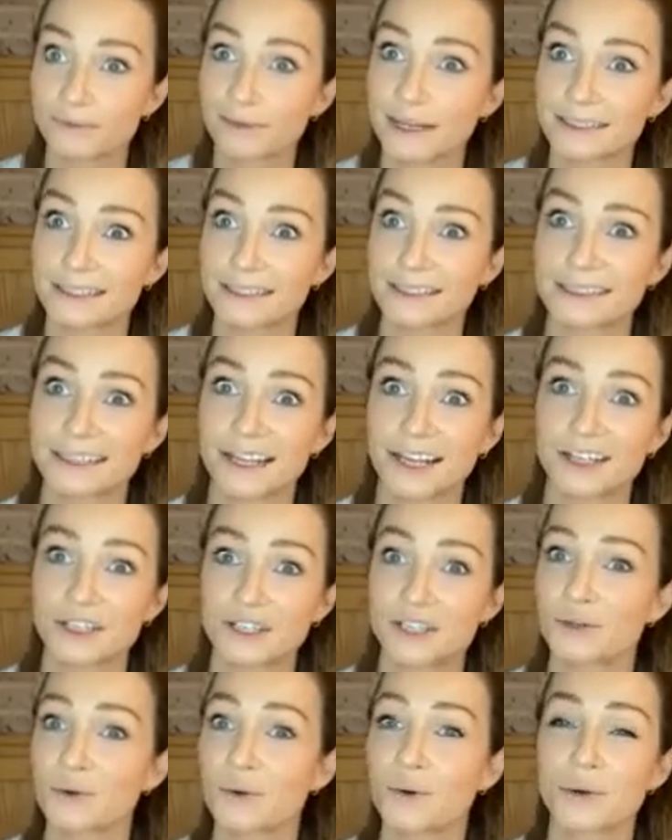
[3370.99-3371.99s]
as I said,
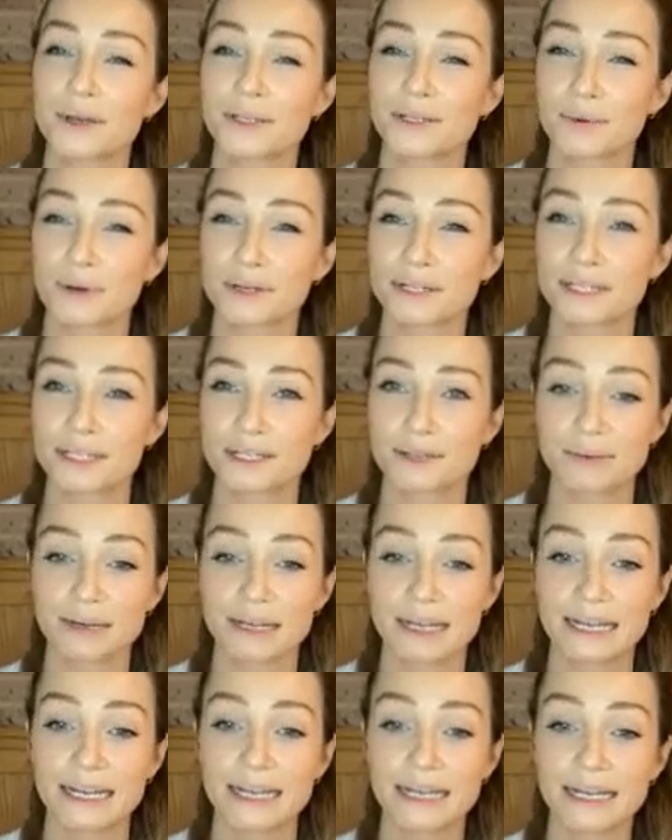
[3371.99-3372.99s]
just always wanted to
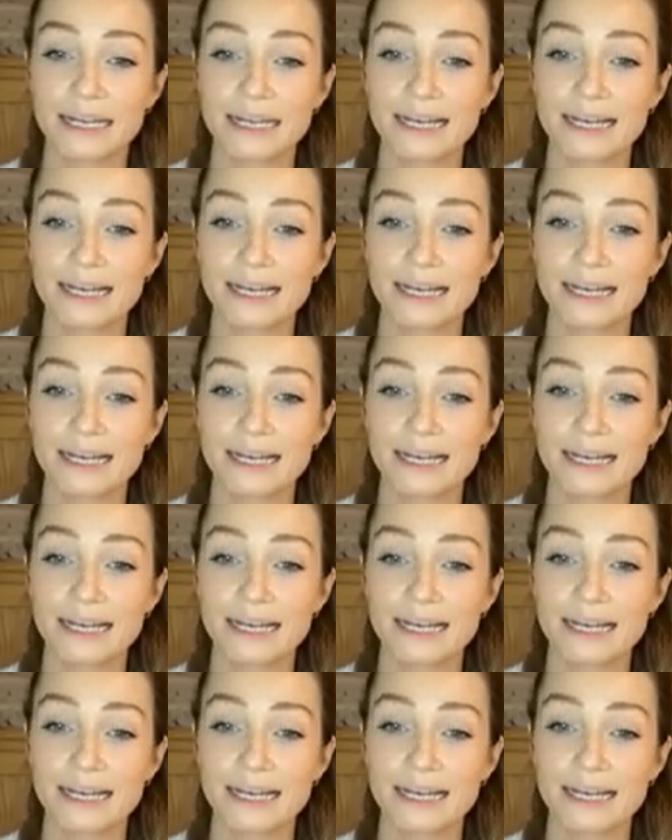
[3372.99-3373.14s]
be